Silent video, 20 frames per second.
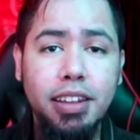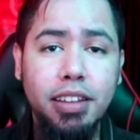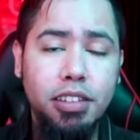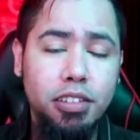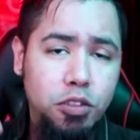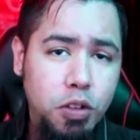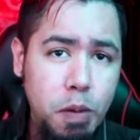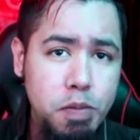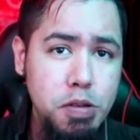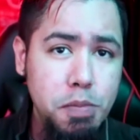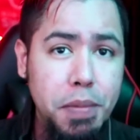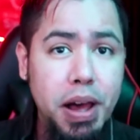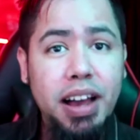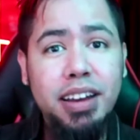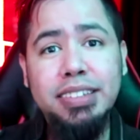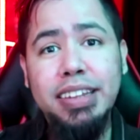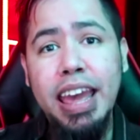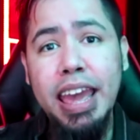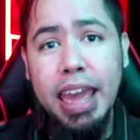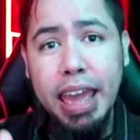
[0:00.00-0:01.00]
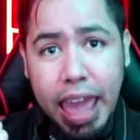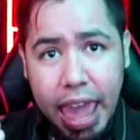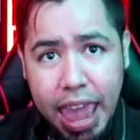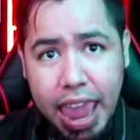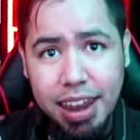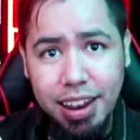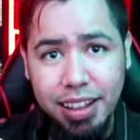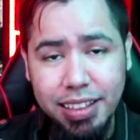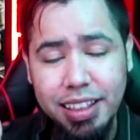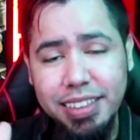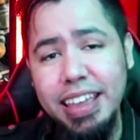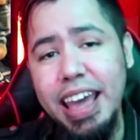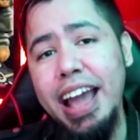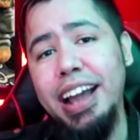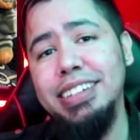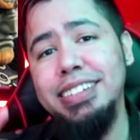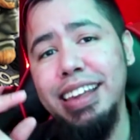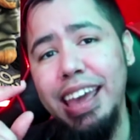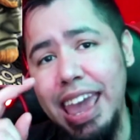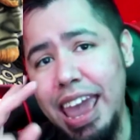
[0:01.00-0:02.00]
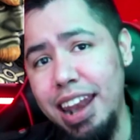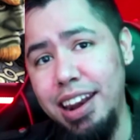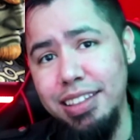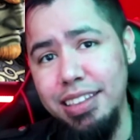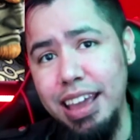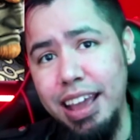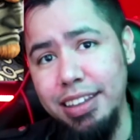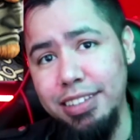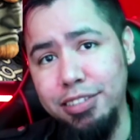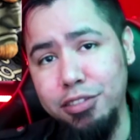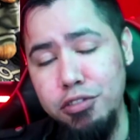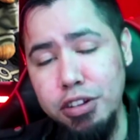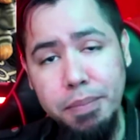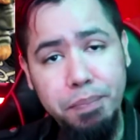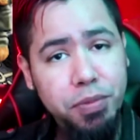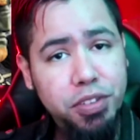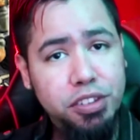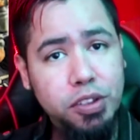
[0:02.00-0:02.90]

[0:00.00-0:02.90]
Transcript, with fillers: in the description box and on the tags and on the end screen.